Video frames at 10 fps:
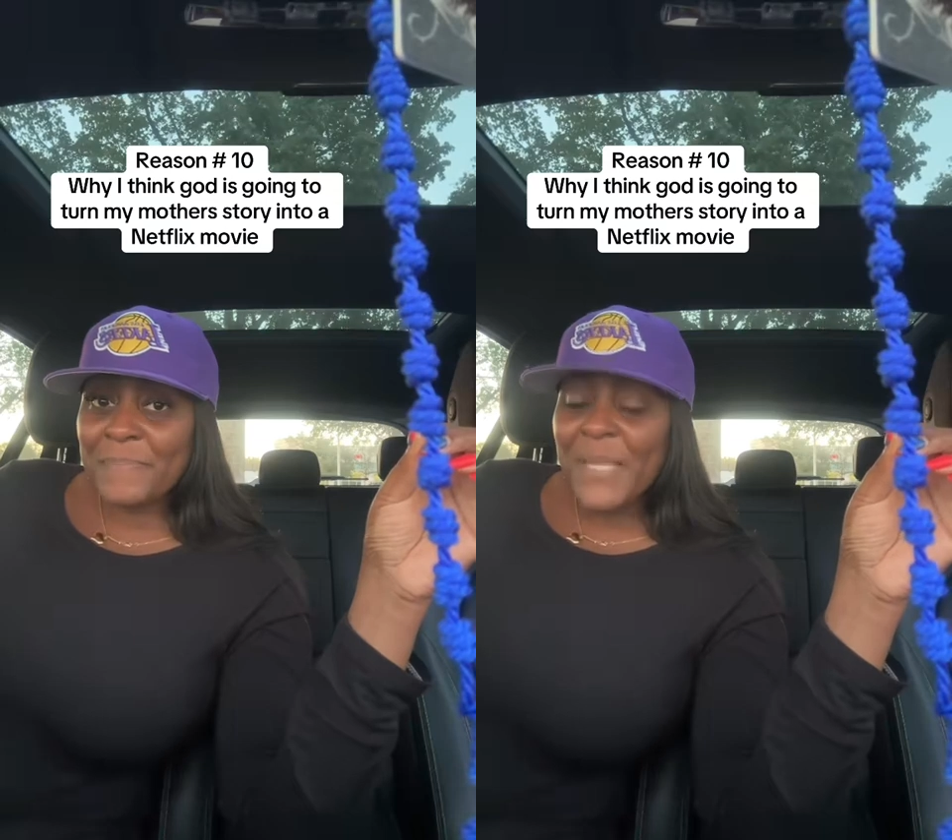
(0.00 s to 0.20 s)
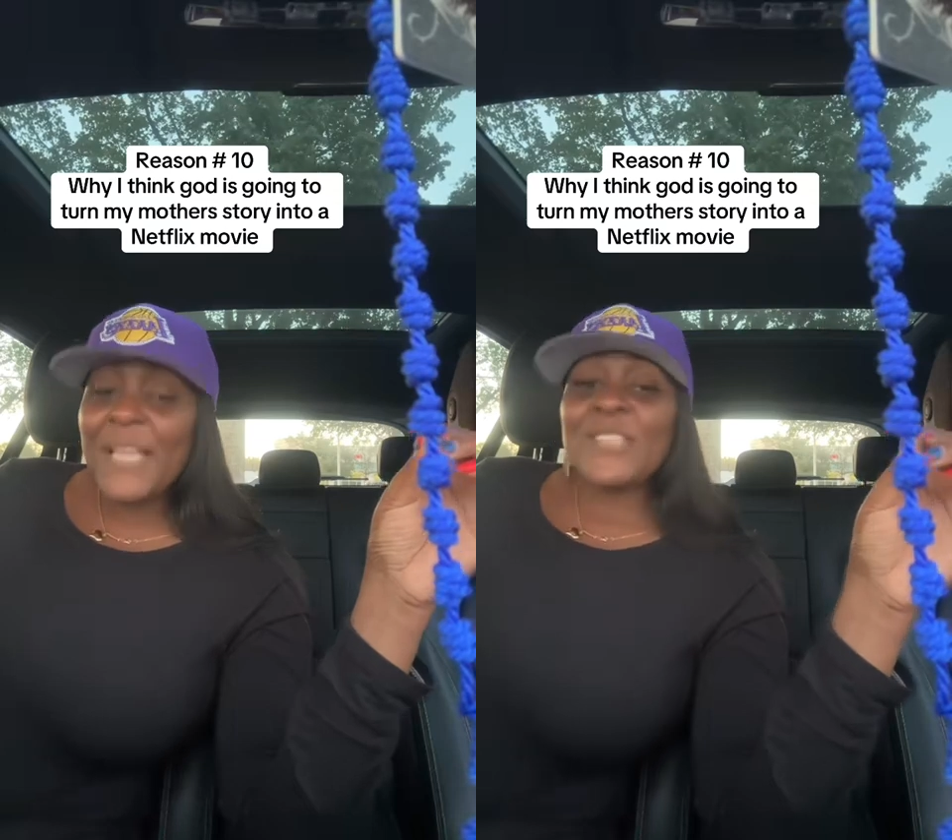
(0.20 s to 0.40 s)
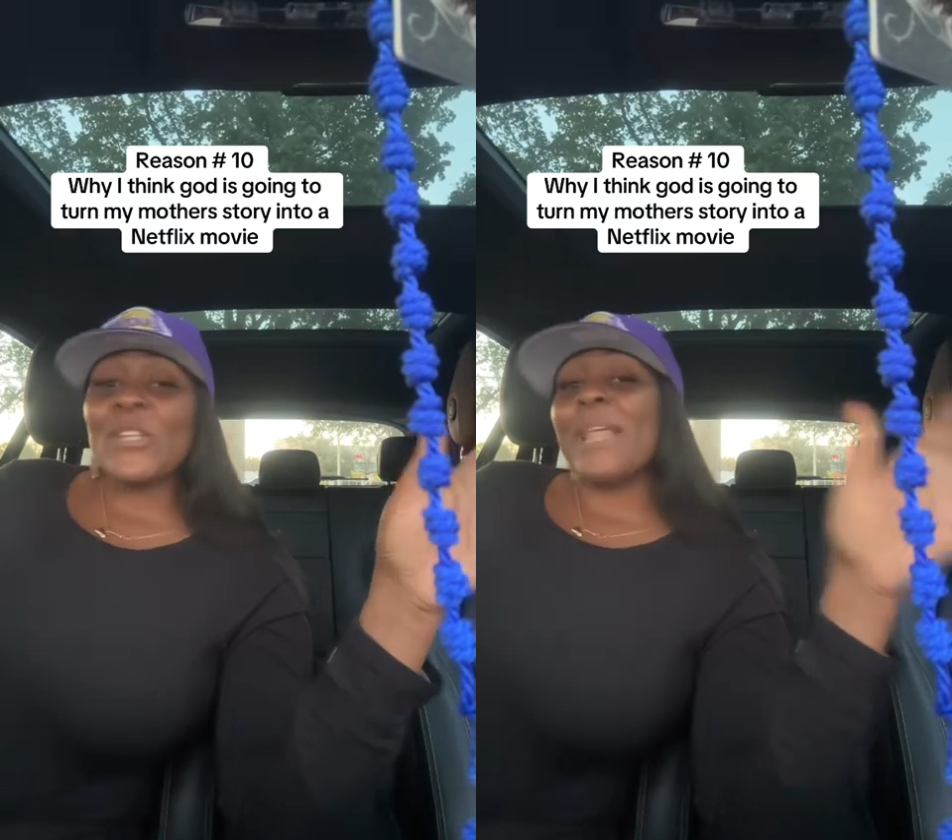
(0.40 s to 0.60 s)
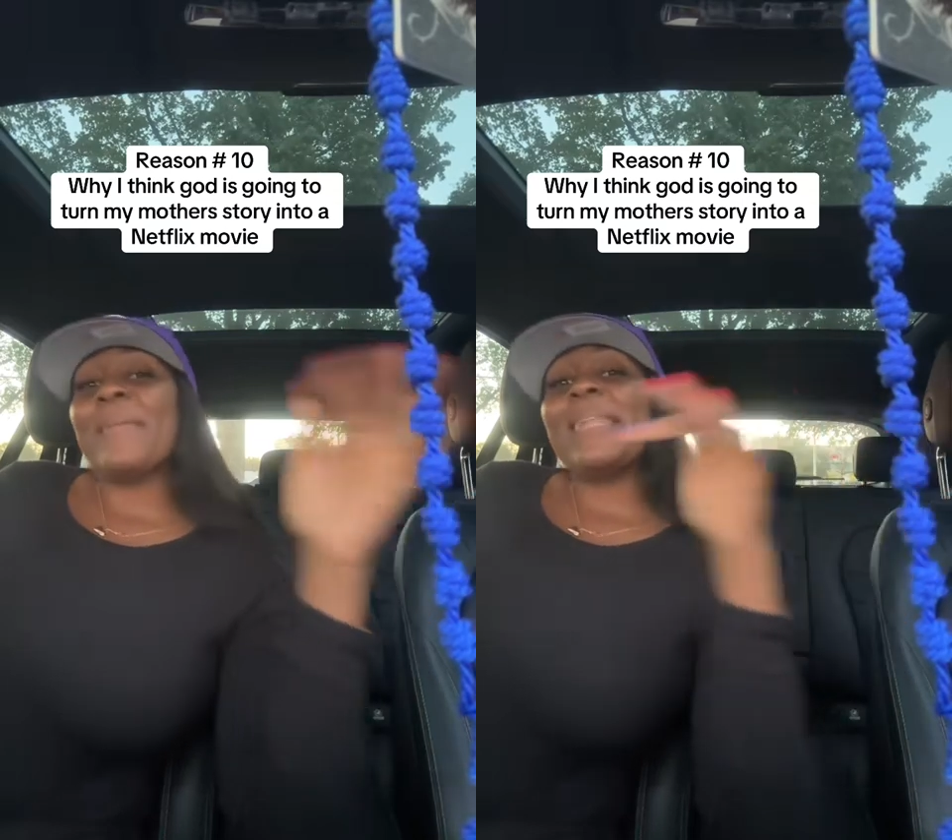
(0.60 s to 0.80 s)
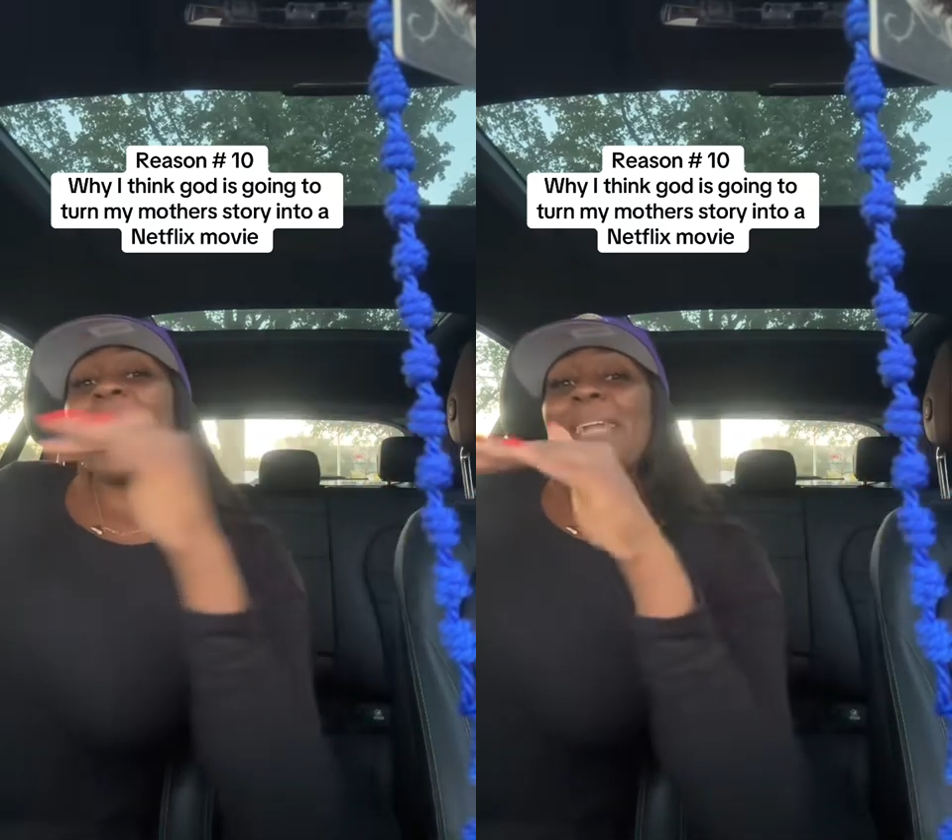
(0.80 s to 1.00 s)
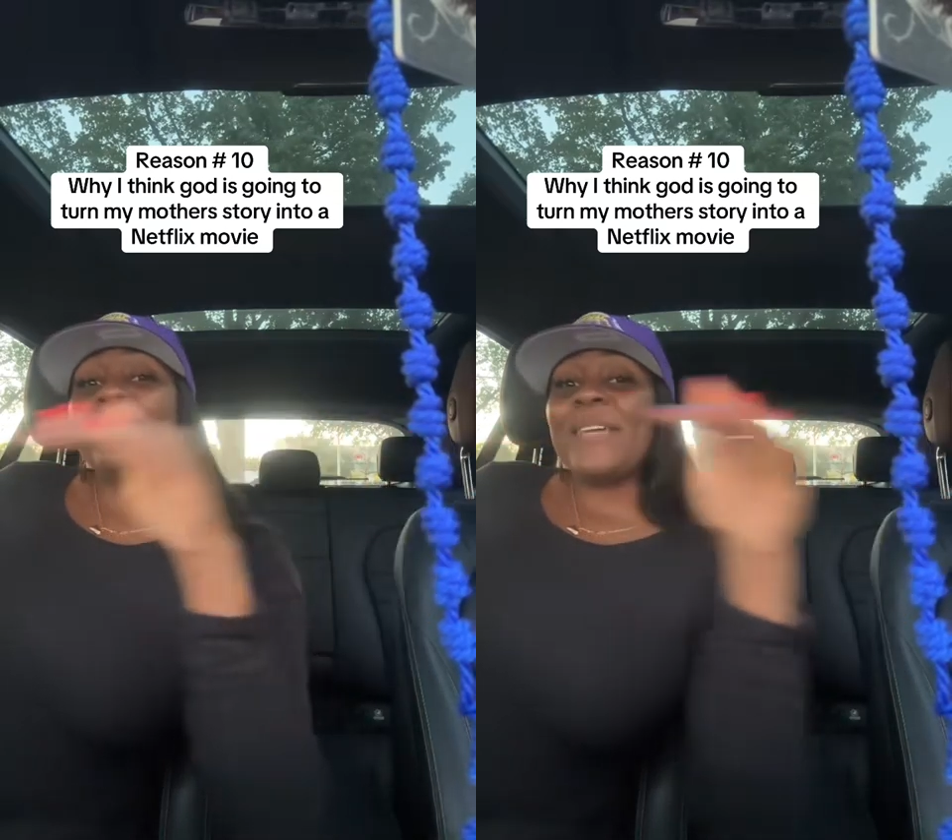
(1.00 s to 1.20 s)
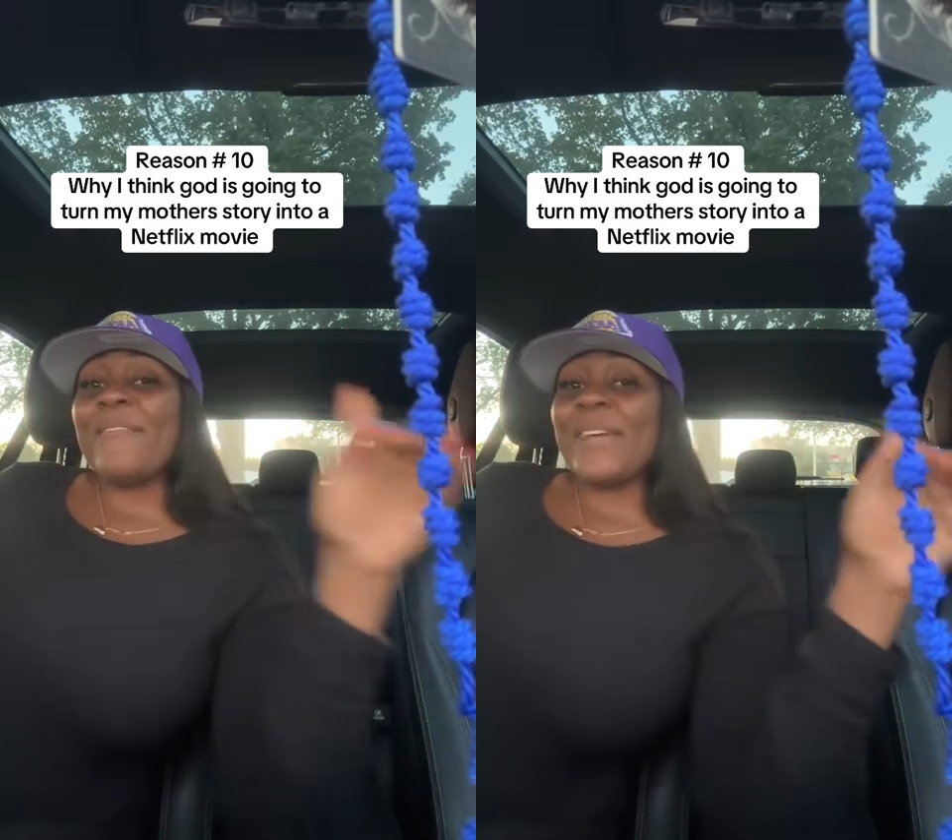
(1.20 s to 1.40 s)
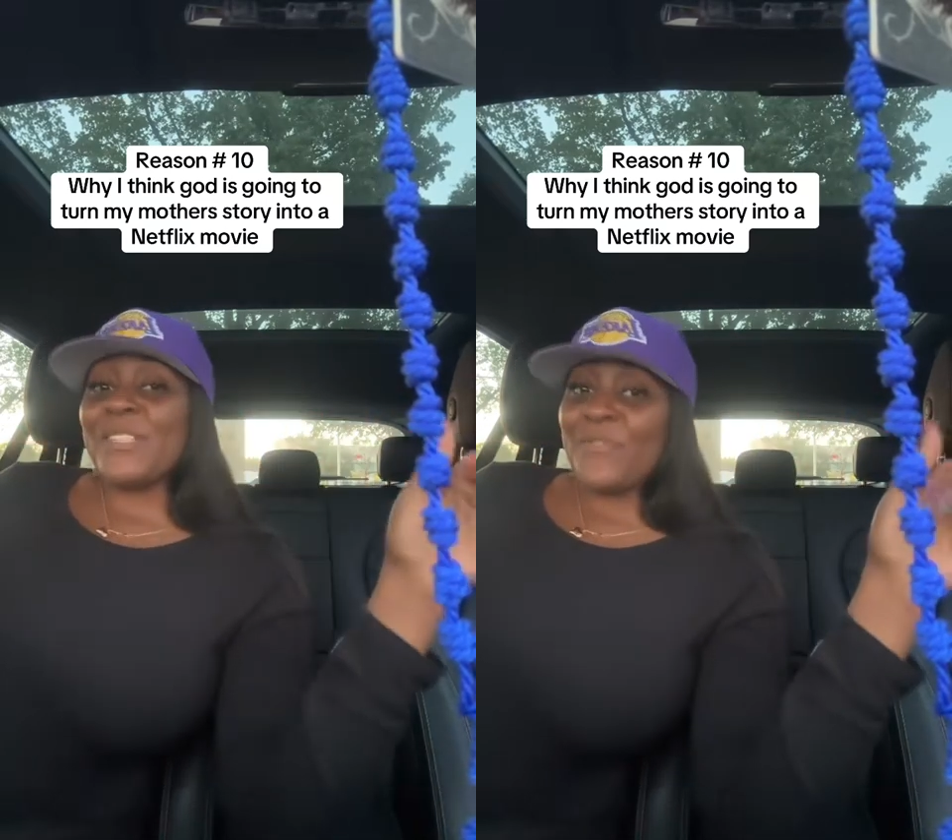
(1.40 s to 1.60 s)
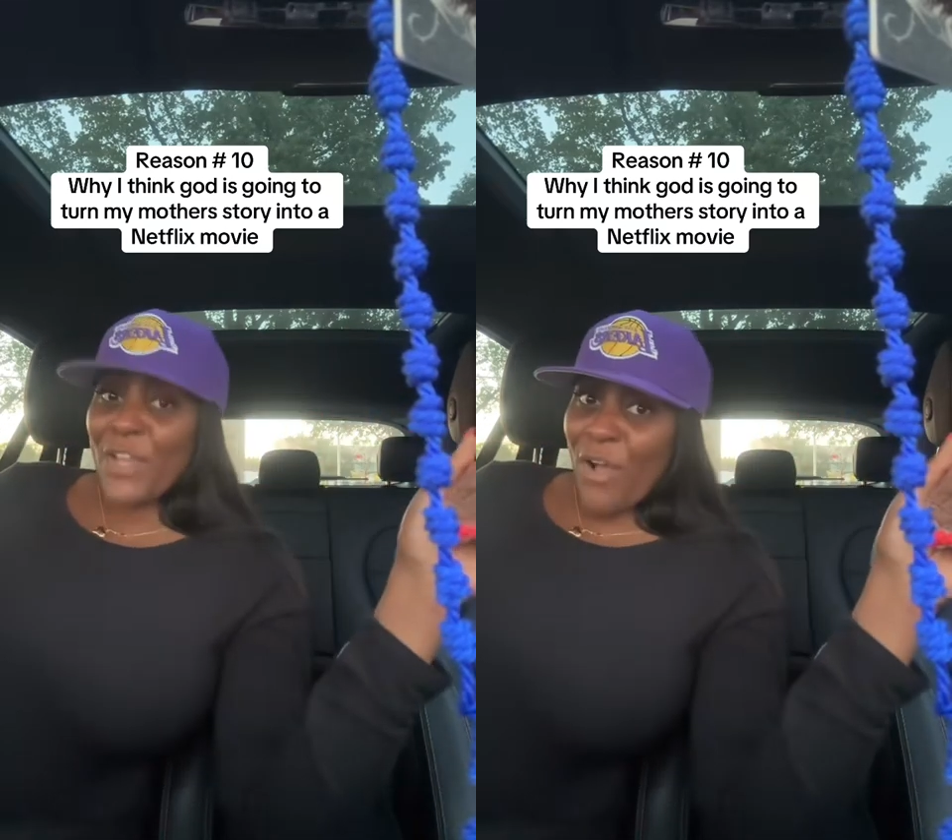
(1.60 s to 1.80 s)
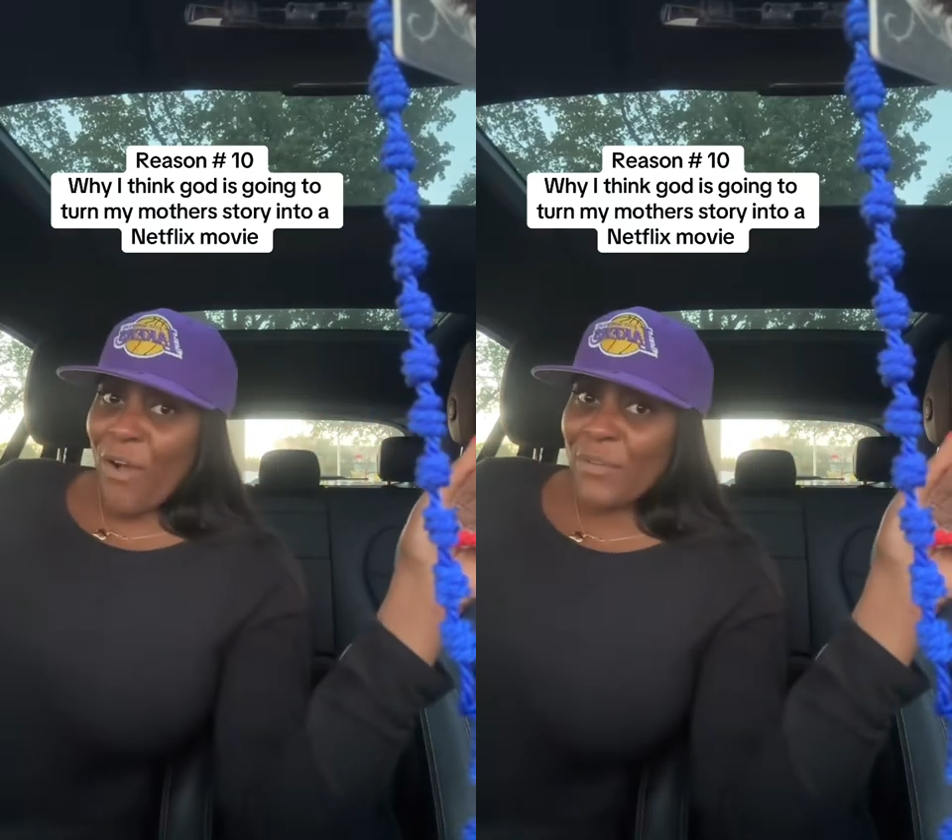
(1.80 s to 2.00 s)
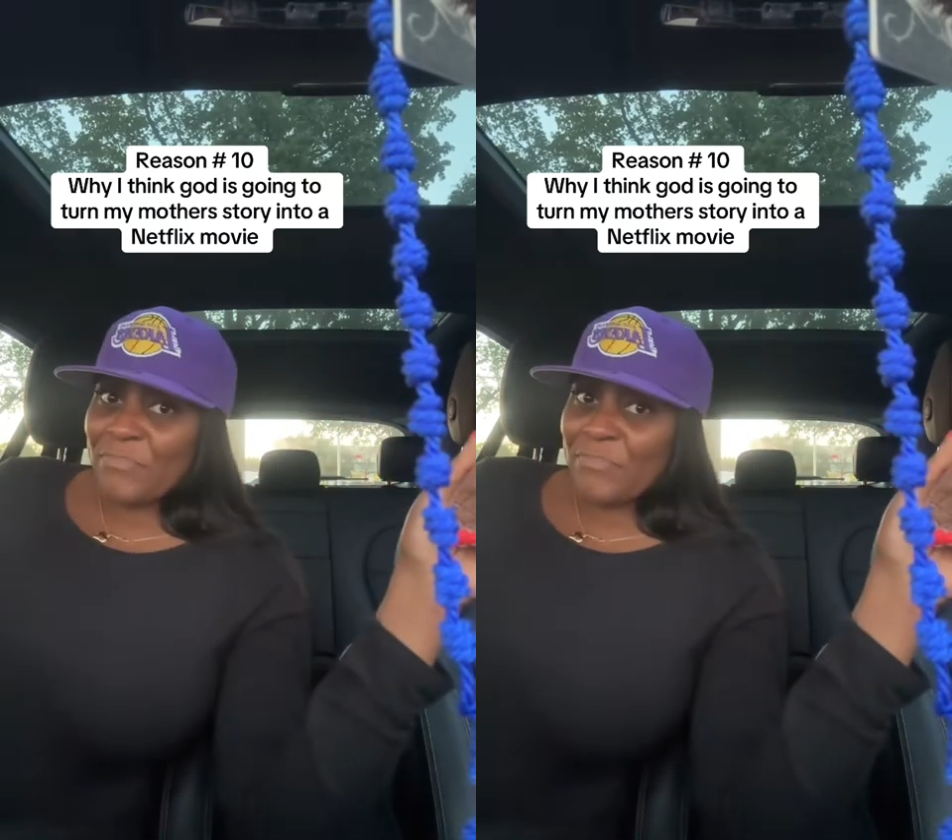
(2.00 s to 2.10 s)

So let me line up the events for y'all.